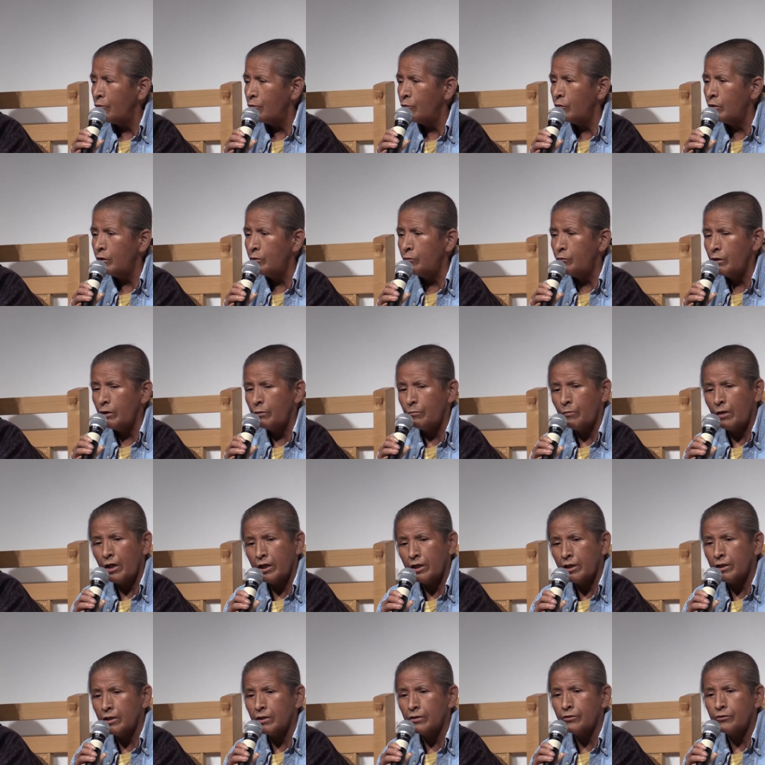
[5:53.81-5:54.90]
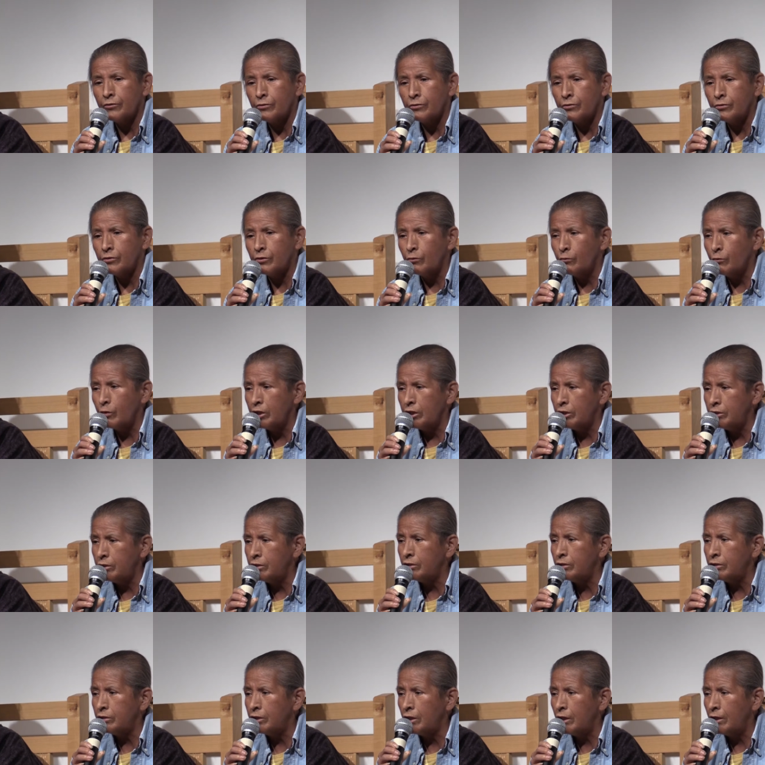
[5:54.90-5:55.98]
would we make it through the
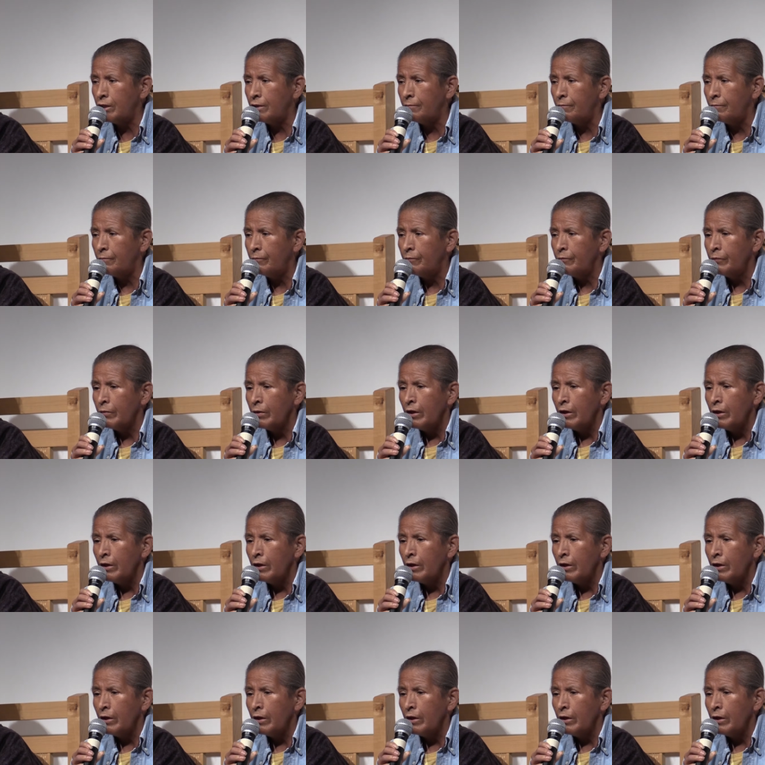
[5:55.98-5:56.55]
winter time?